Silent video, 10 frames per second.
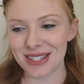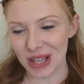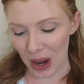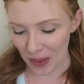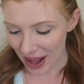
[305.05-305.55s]

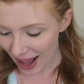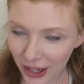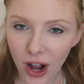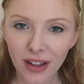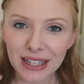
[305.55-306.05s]
So I
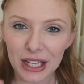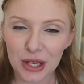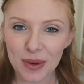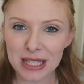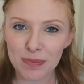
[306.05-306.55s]
got like a
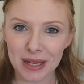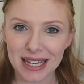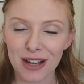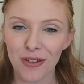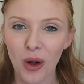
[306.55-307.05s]
U S
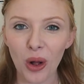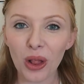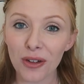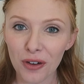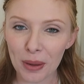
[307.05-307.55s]
B of
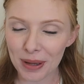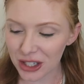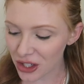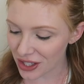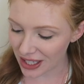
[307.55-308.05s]
all of our
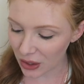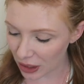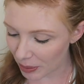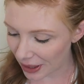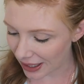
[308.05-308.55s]
pictures, and he
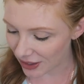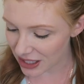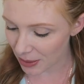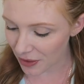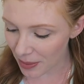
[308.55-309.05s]
only printed out
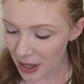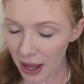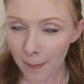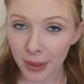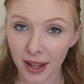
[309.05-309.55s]
some of them,
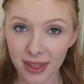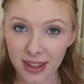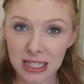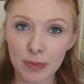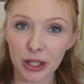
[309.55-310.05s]
but
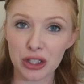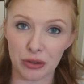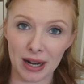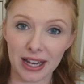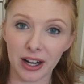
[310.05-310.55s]
this
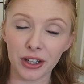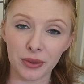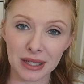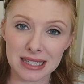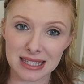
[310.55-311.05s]
picture right here,
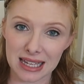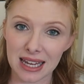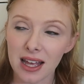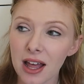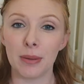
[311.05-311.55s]
you can
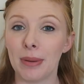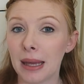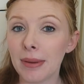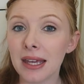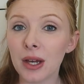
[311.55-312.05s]
see the
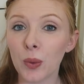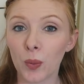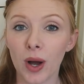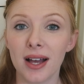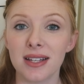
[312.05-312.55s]
baby
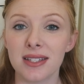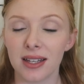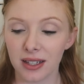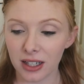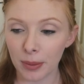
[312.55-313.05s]
was
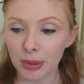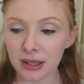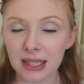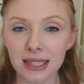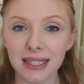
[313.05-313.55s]

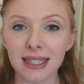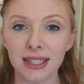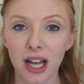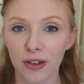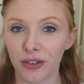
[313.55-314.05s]
completely
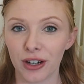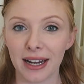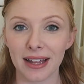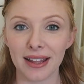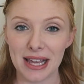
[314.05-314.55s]

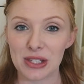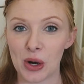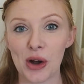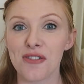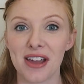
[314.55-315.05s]
covering his
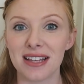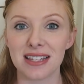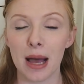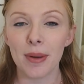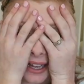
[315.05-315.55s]
or her face
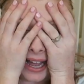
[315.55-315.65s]
up.